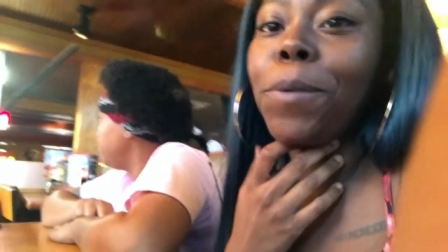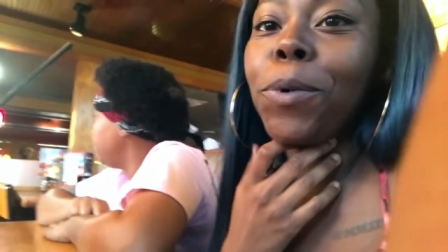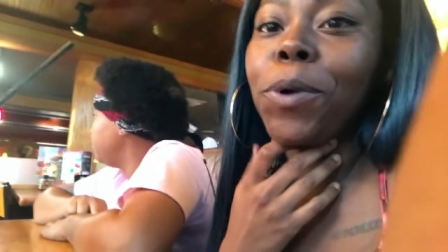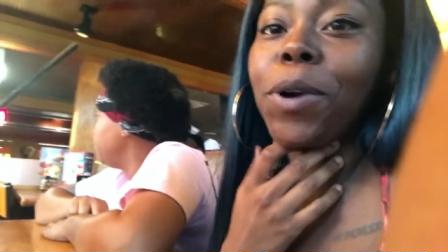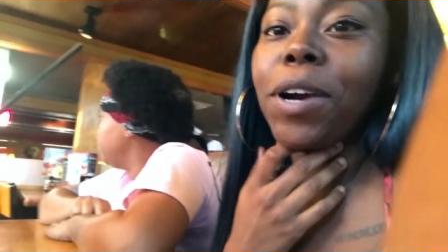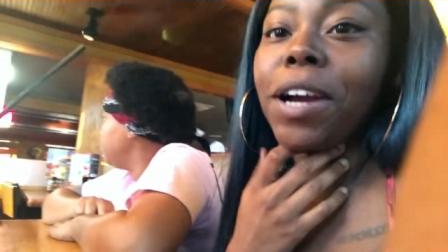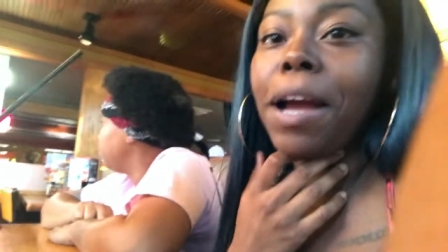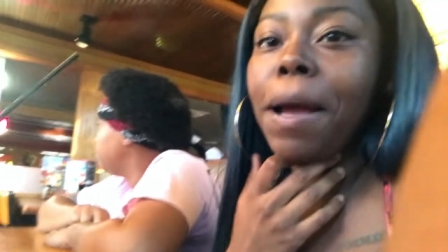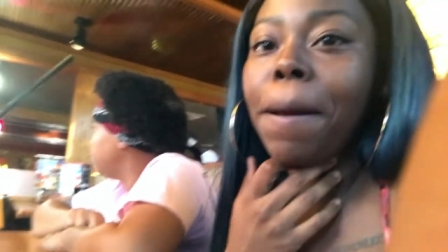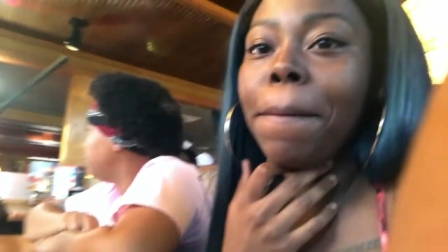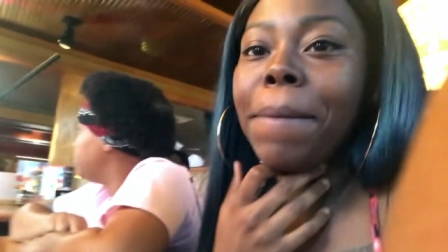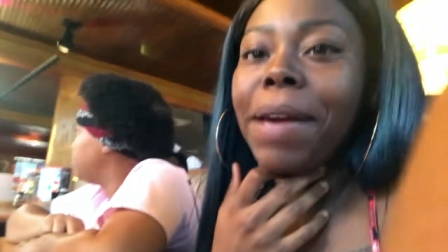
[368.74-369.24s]

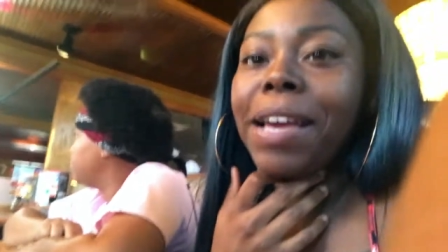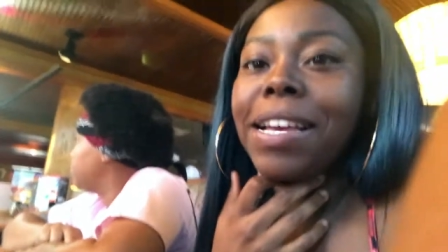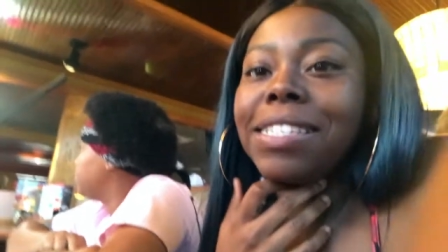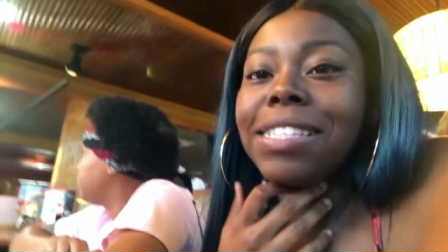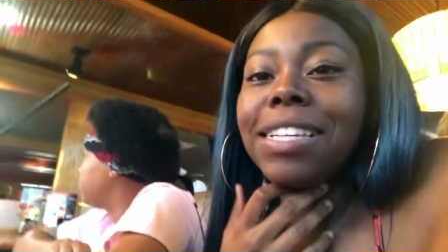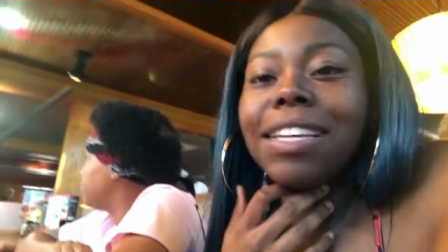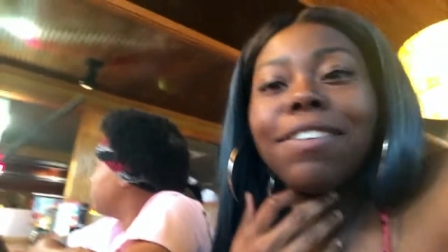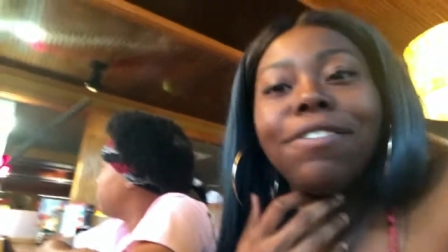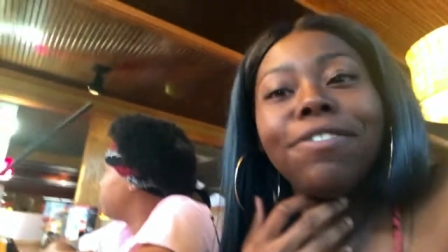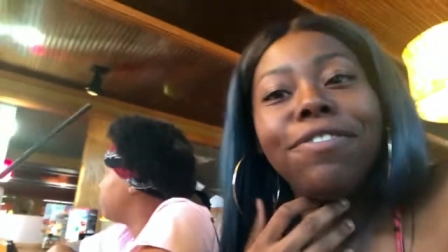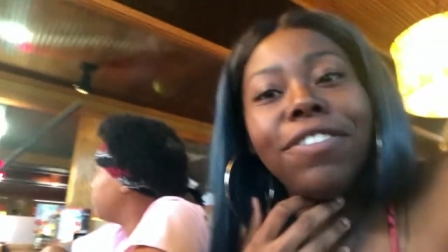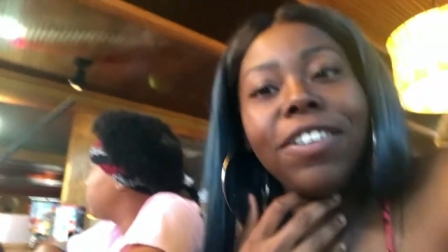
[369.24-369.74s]
more
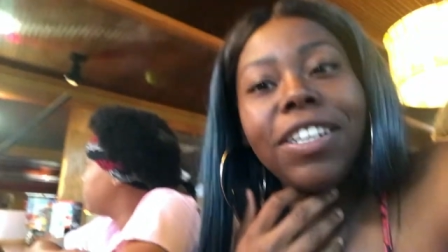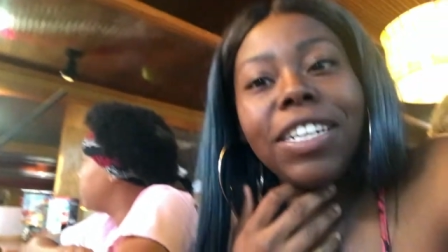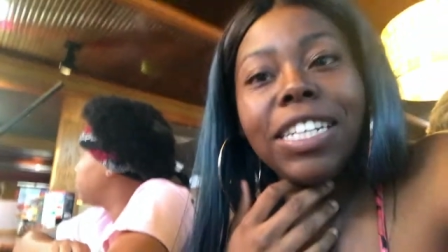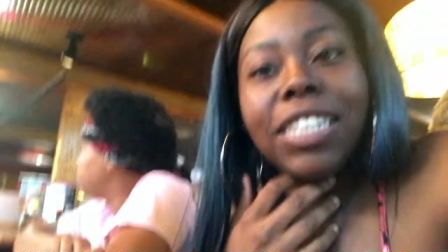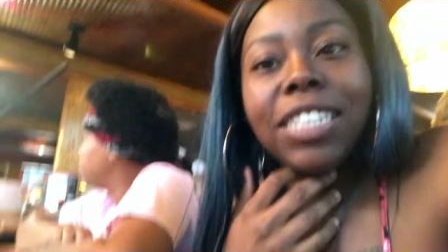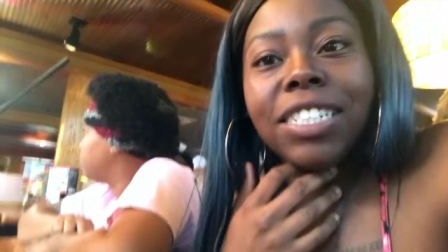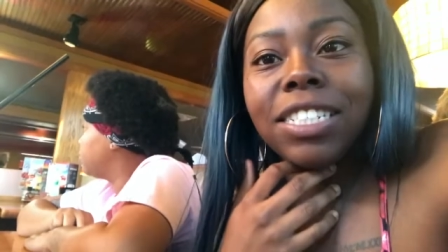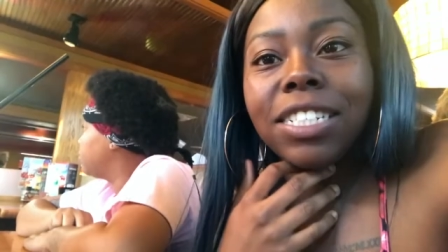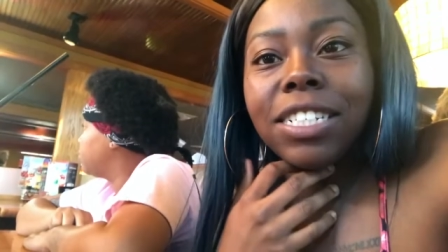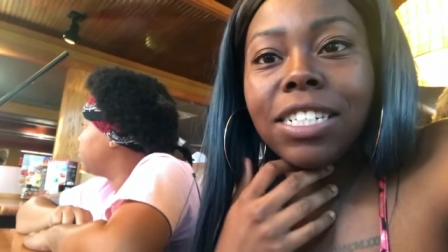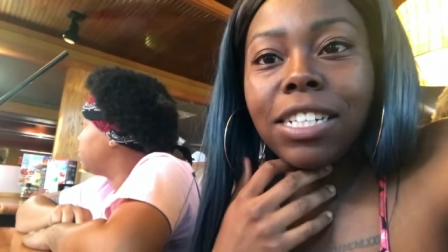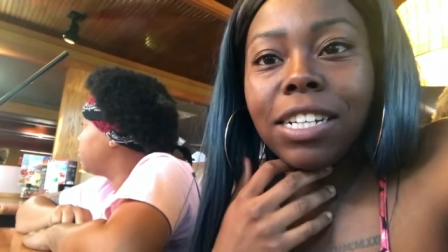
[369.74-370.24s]
amazing
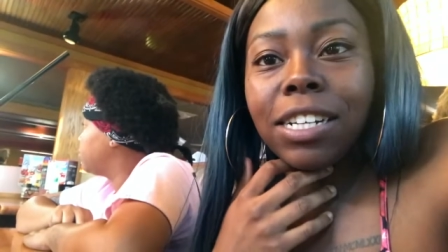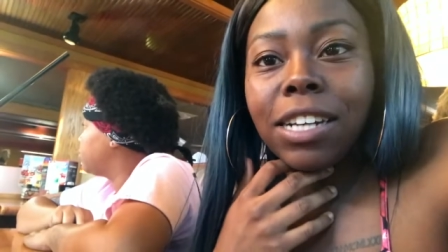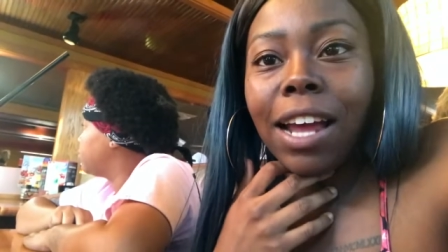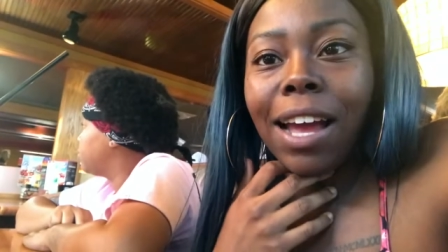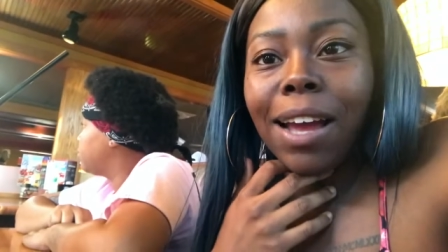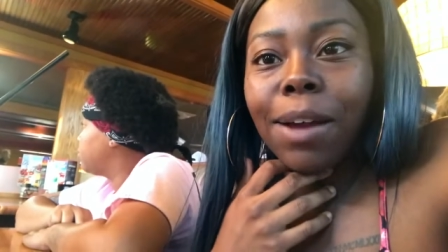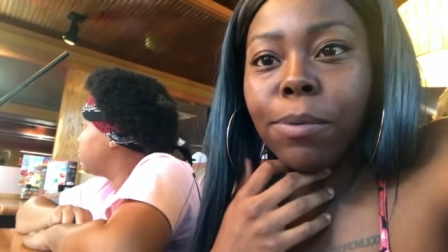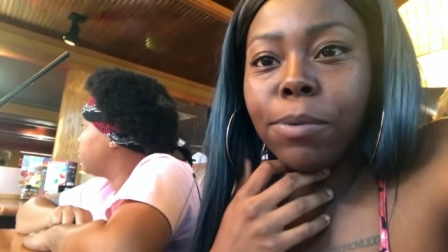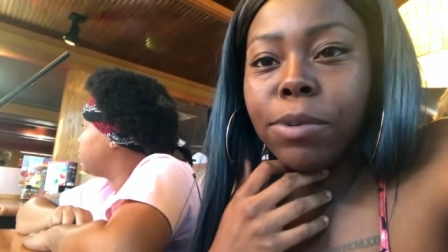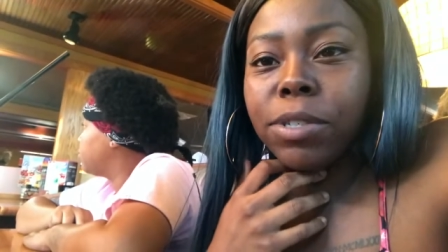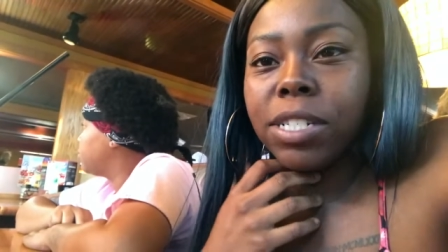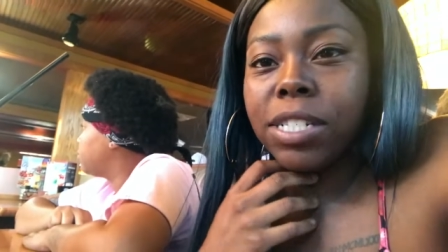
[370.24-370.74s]
footage.
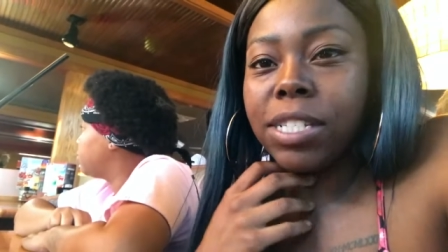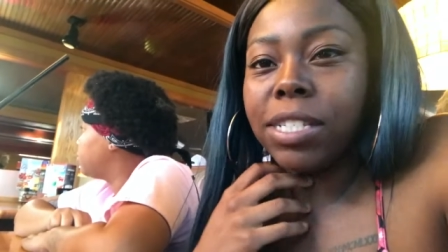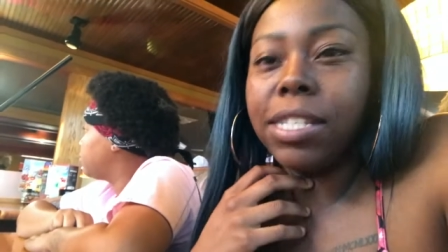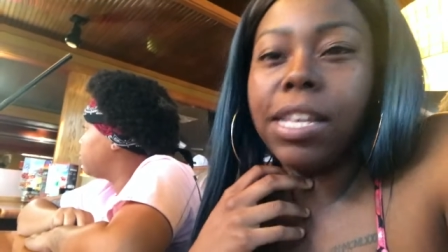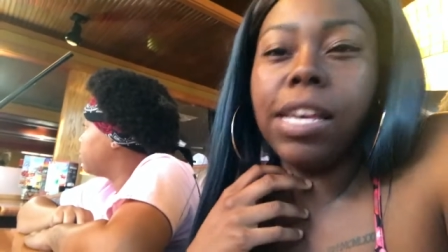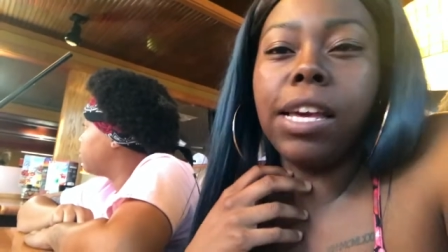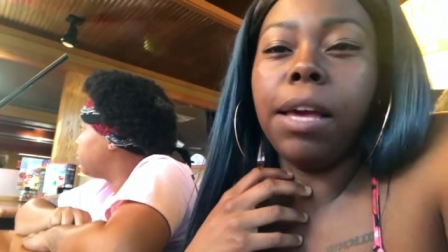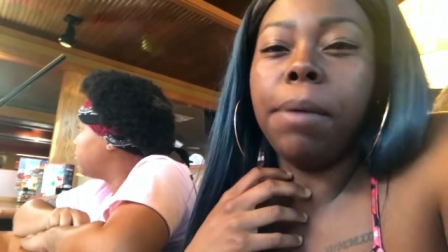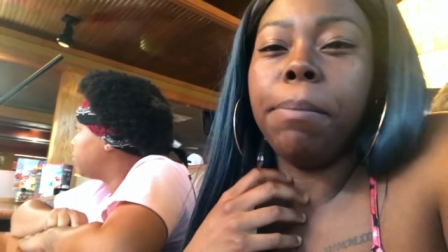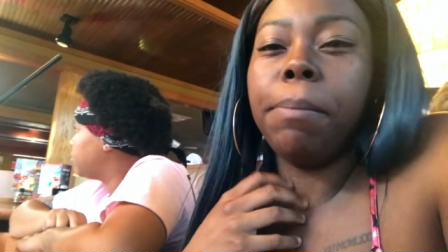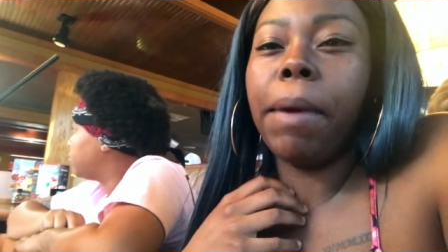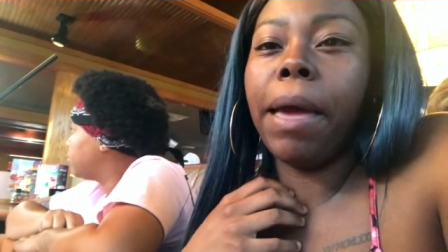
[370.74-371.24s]
Tonight we're just
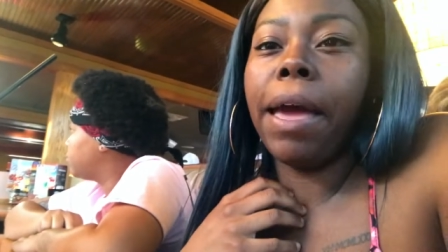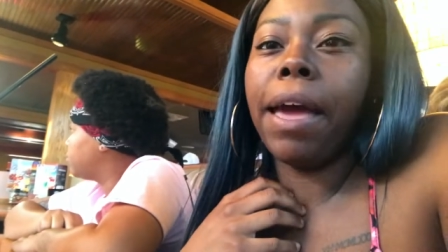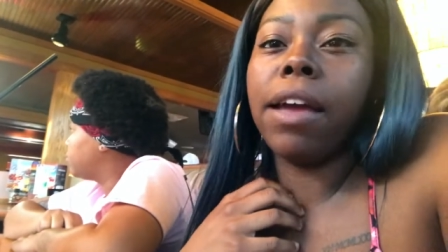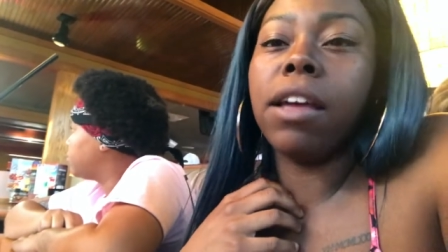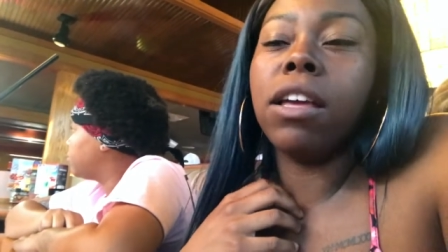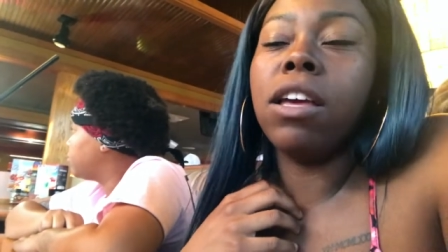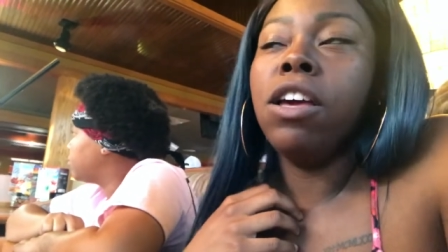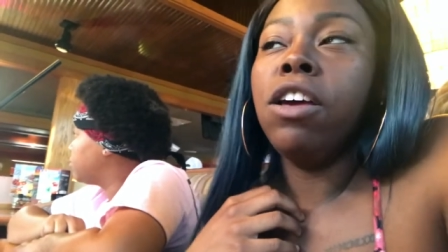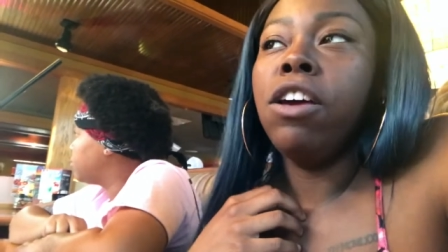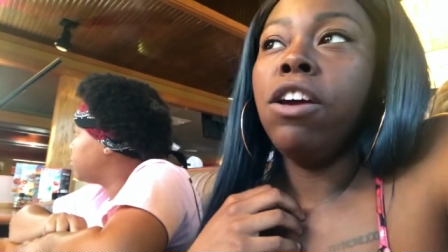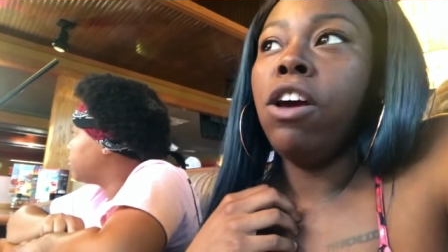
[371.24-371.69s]
kicking back.